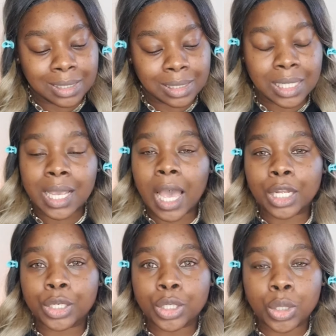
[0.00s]
C
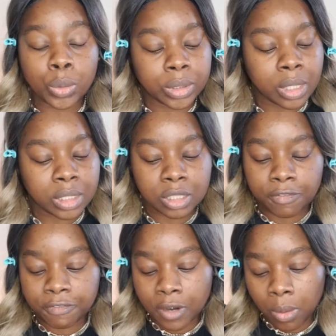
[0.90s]
and lotus
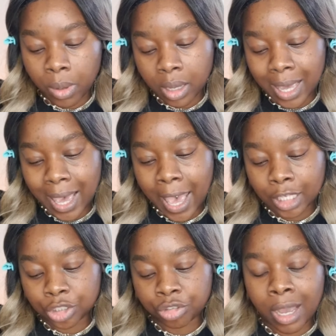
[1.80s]
flower
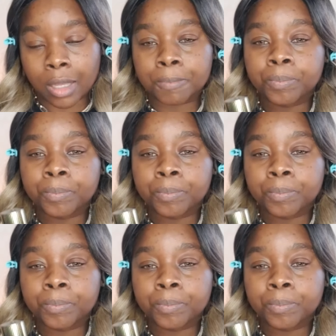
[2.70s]
extract.